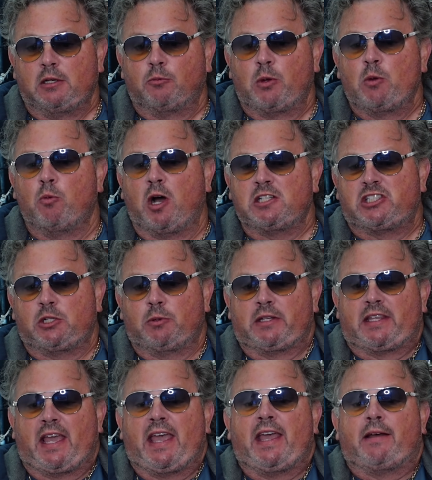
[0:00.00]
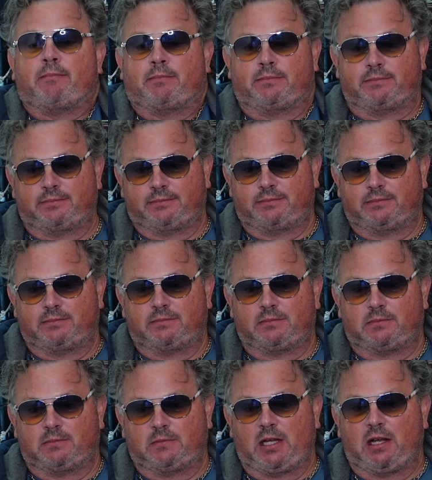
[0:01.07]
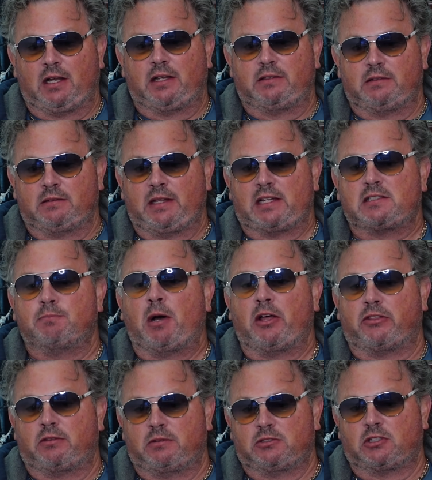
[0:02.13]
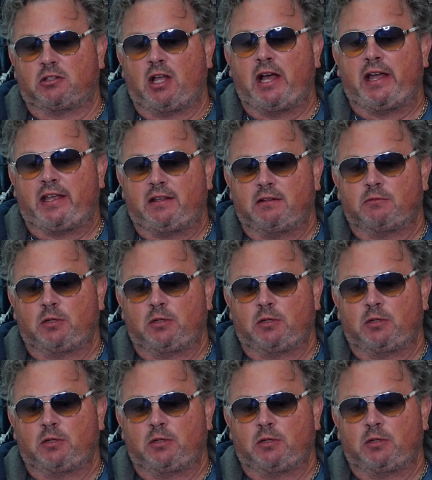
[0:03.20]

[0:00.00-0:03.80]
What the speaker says: We want you in camp next month in July.